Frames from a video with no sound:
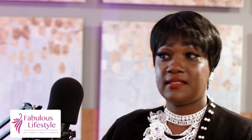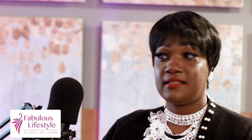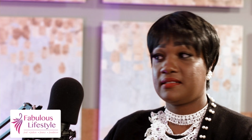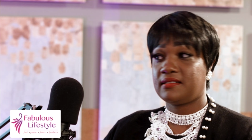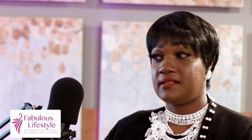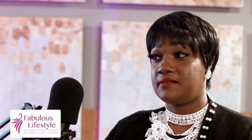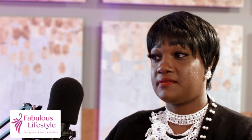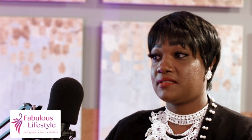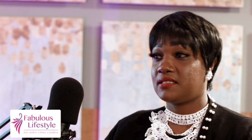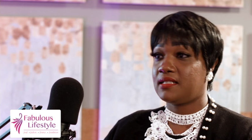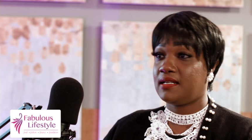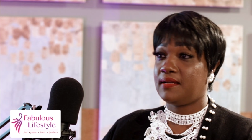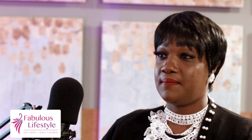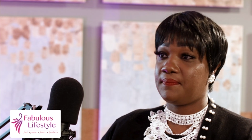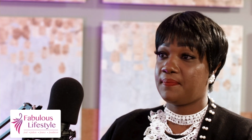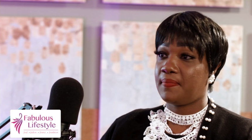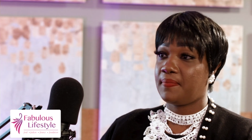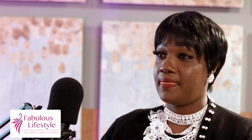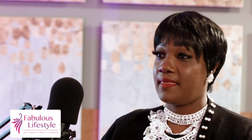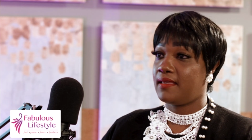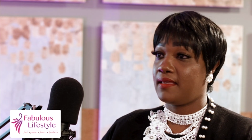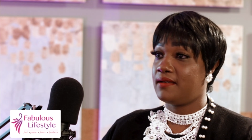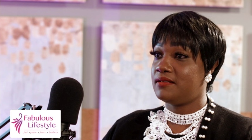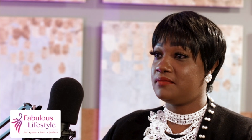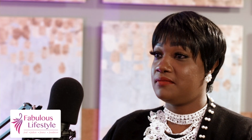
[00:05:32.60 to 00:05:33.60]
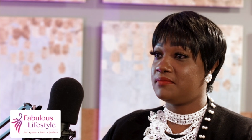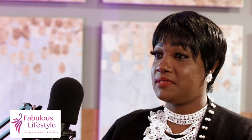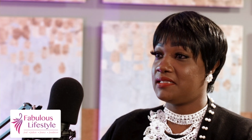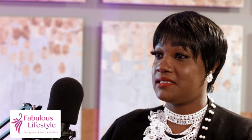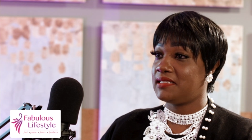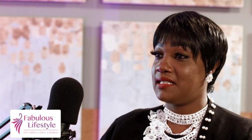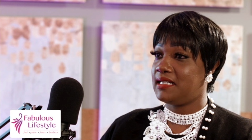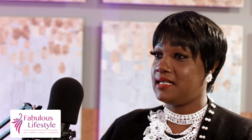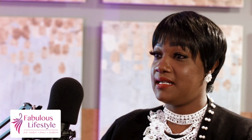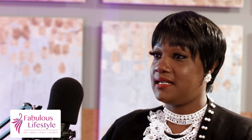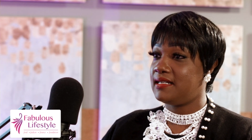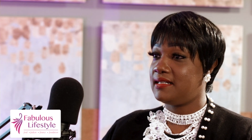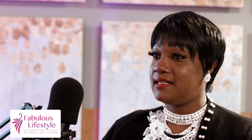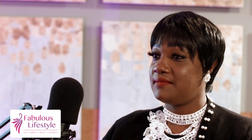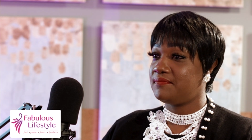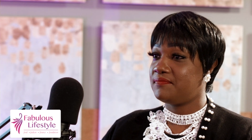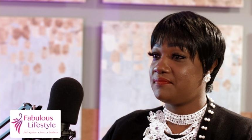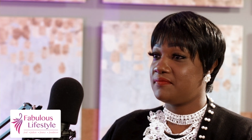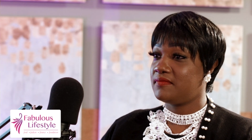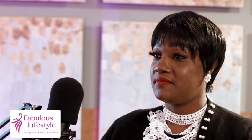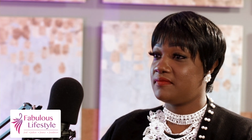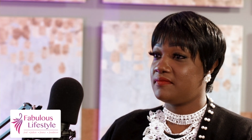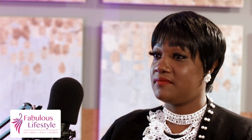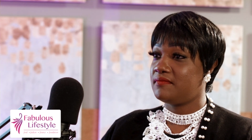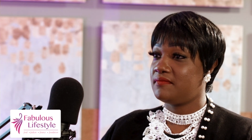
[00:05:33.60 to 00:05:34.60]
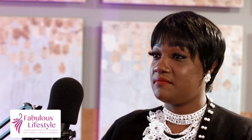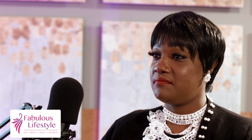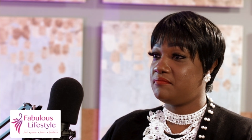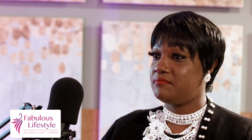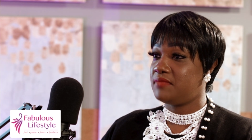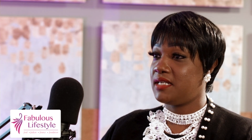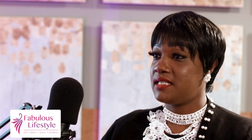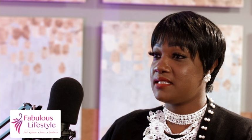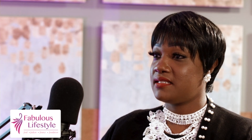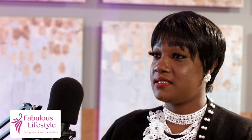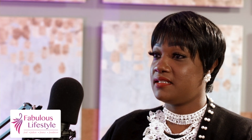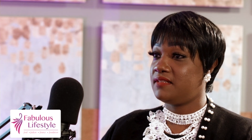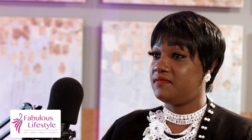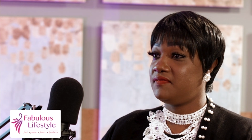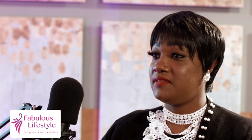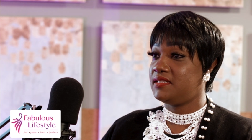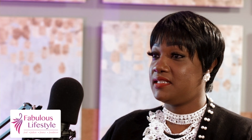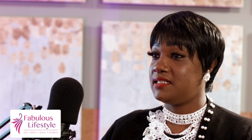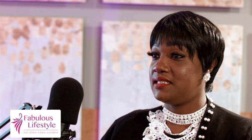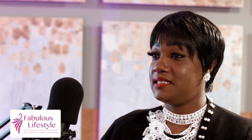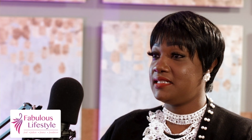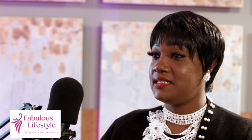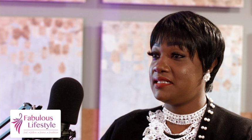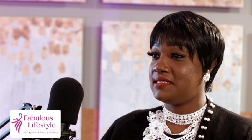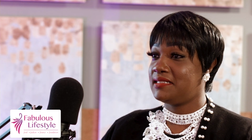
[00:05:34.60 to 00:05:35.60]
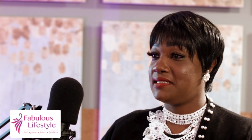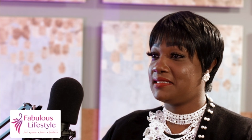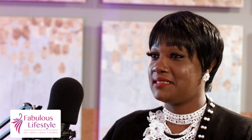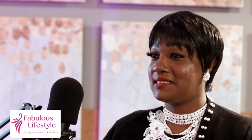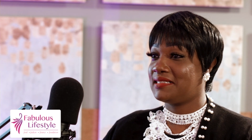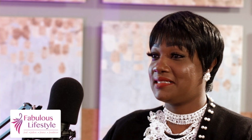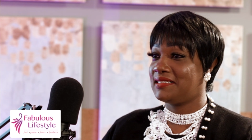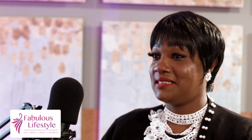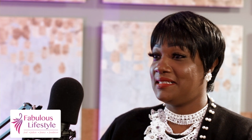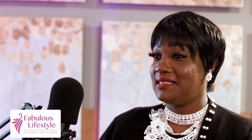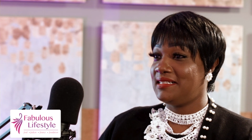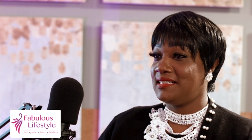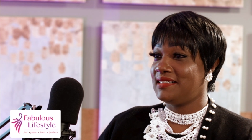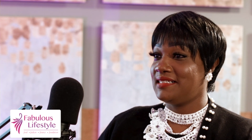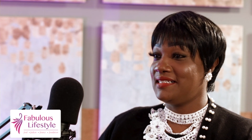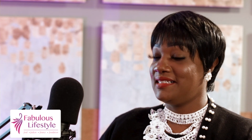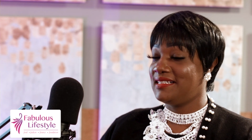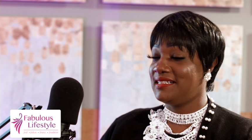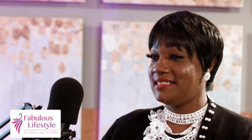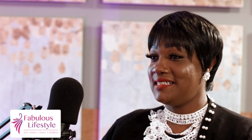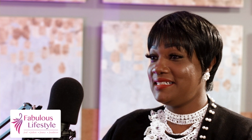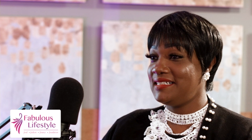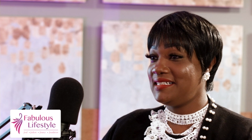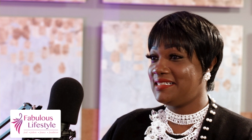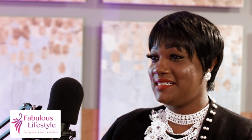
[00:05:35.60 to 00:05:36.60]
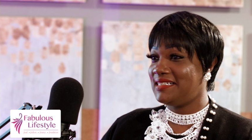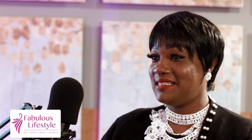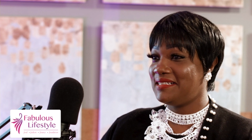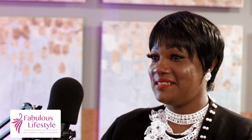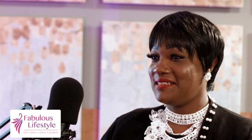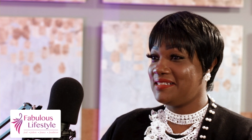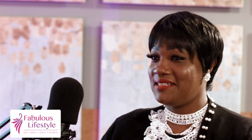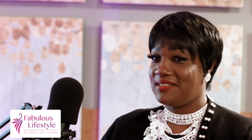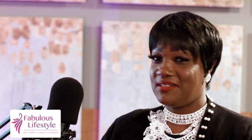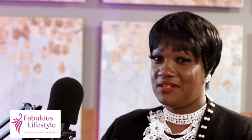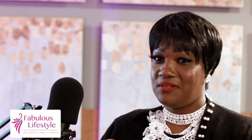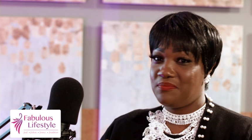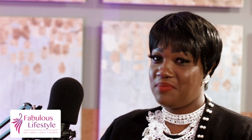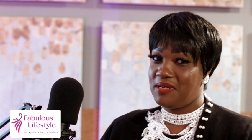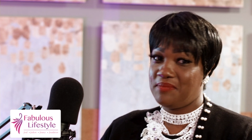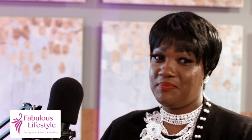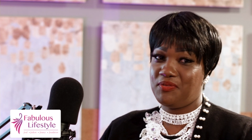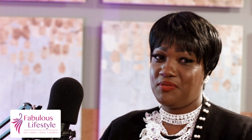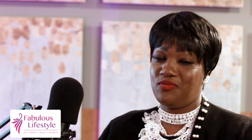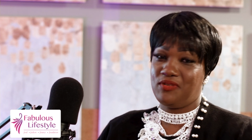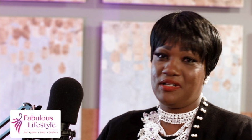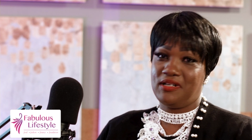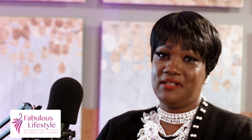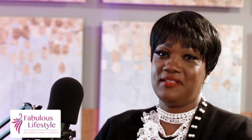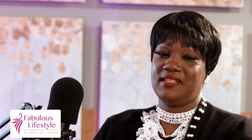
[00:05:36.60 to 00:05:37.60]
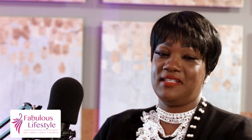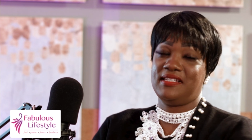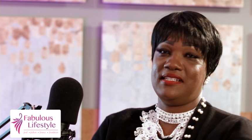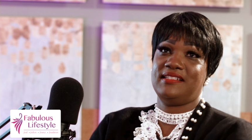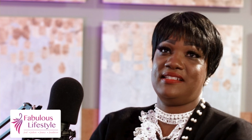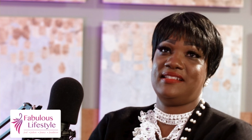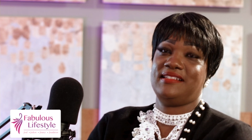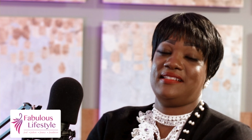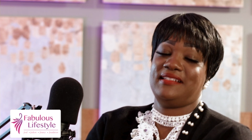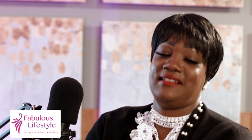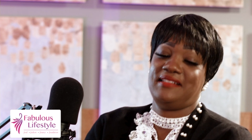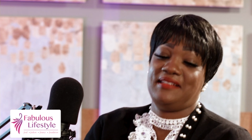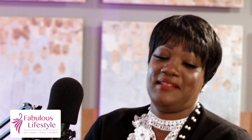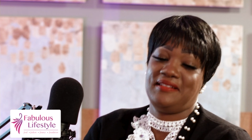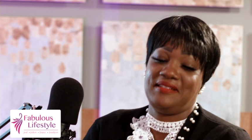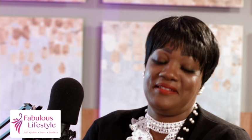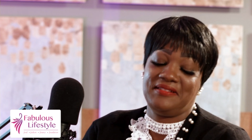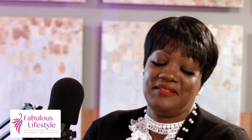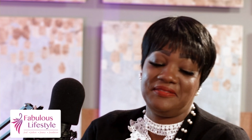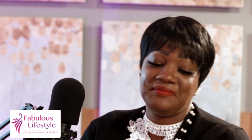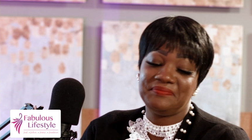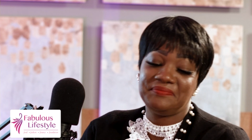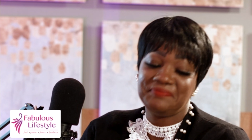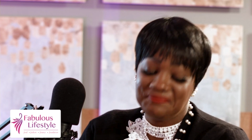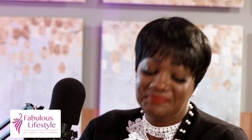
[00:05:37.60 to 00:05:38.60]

and I was like, oh my God, my stuff does good. You know, people want it, you know.